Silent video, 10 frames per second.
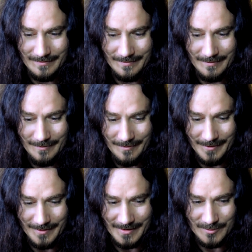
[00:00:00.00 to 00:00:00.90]
the
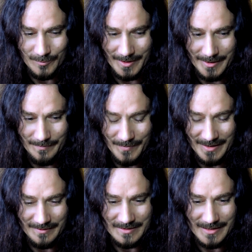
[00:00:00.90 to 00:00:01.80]
thing that really made
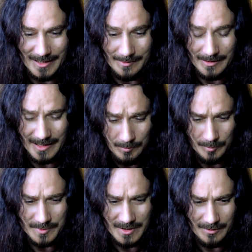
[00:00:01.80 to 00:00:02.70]
this album
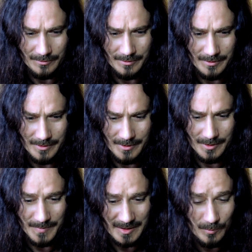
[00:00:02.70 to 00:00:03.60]
sound a
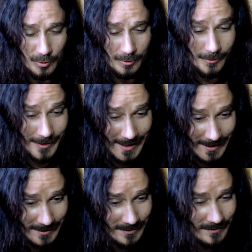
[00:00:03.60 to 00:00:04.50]
bit more
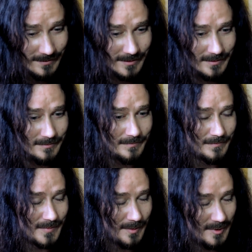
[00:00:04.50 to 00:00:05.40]
organic than
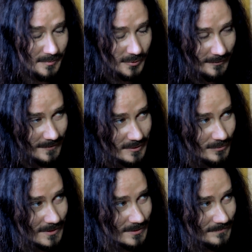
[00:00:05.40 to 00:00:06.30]
maybe the previous
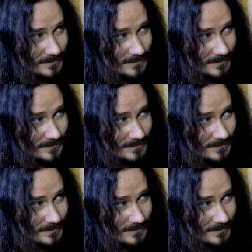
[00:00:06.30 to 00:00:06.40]
ones.